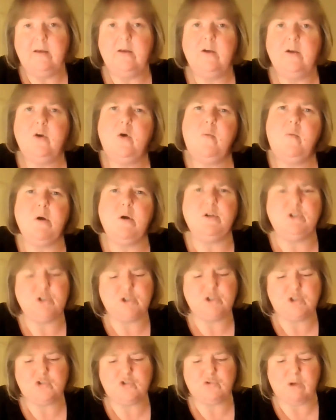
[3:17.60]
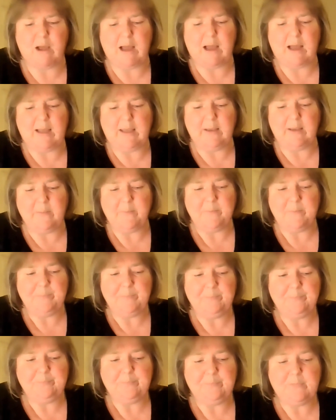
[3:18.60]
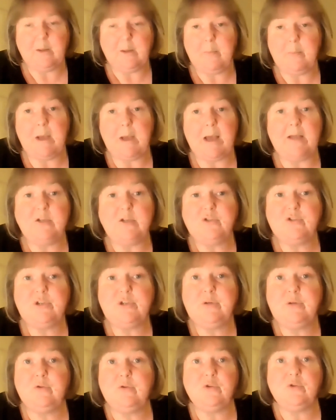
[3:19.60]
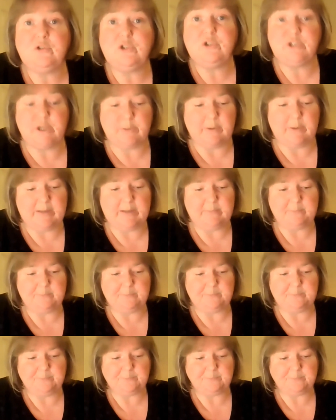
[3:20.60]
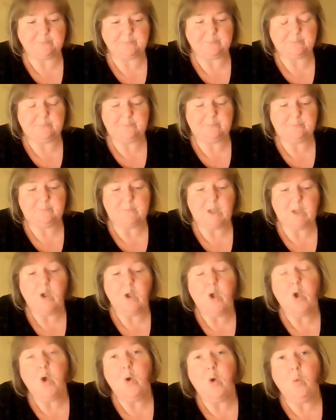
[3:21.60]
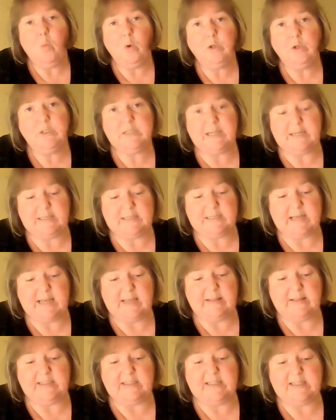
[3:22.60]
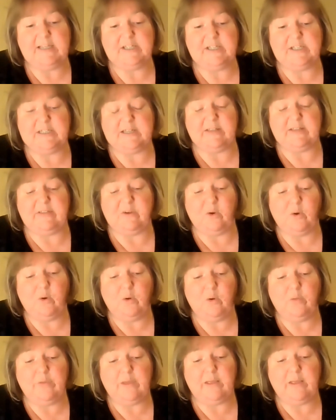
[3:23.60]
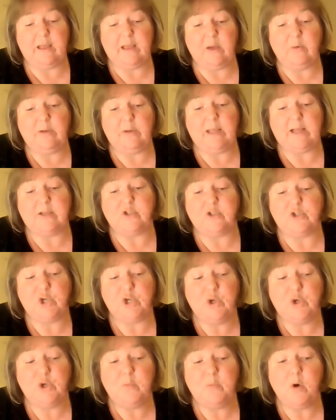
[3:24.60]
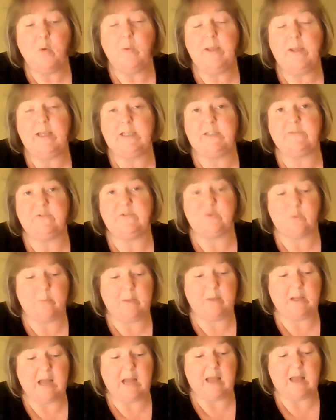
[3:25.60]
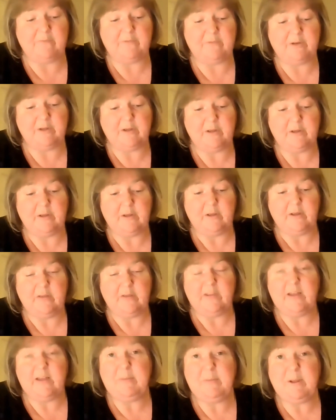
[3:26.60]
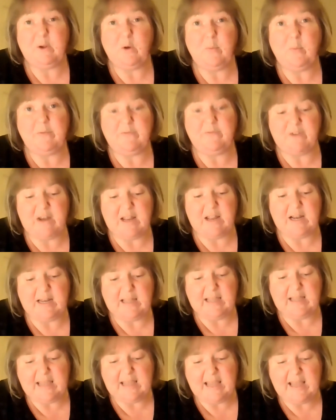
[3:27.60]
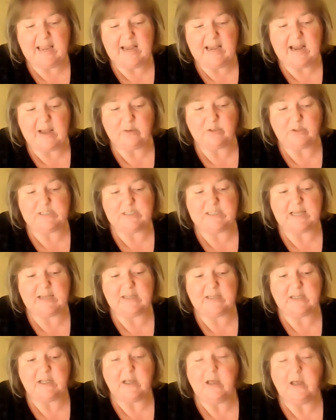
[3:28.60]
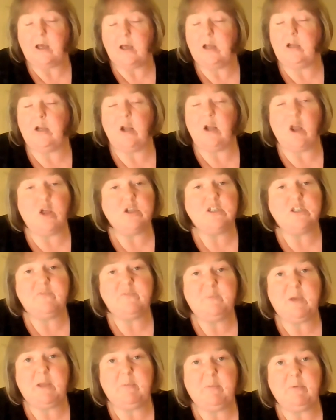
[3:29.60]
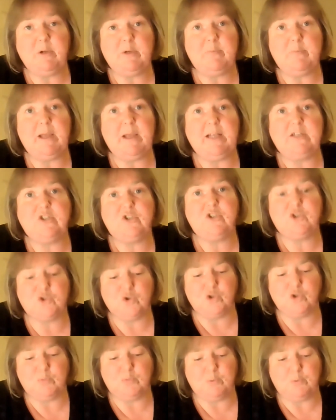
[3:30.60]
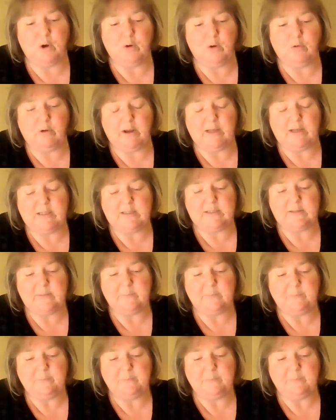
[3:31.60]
Come on, just try. But Andrew couldn't do it. One day, the teacher said that he only had 2 more weeks of swimming left. They'd been coming for nearly a year now, she said, and lots of people had made such progress.